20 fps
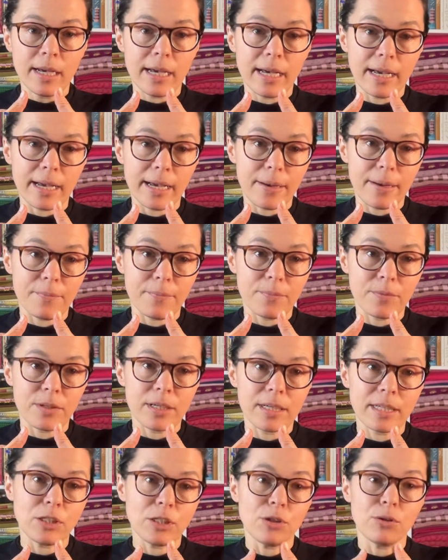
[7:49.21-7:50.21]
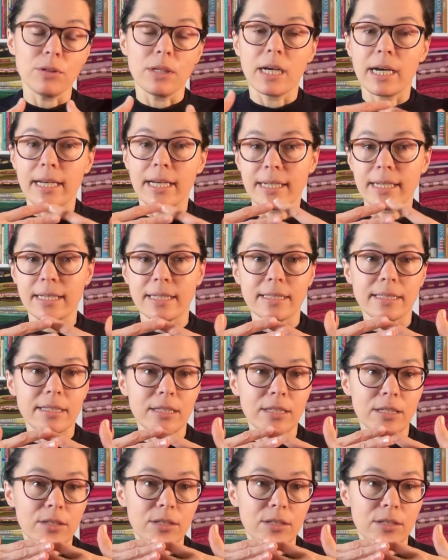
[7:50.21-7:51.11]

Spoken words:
and you line it,